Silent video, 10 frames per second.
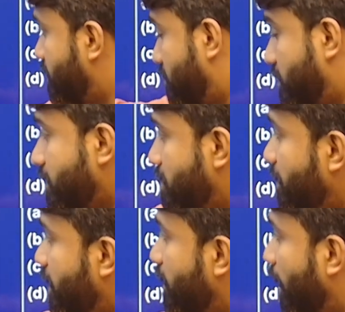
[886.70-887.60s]

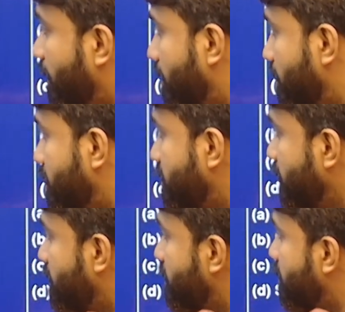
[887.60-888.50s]
judgment under this
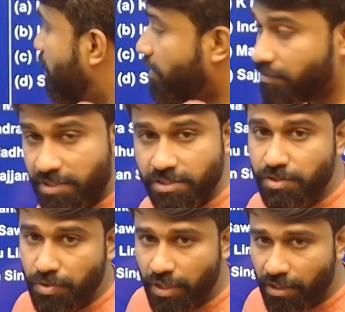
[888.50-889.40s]
Indira Sahani versus
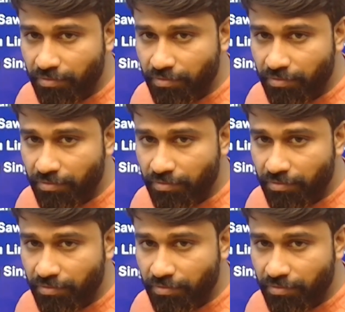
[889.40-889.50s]
Union of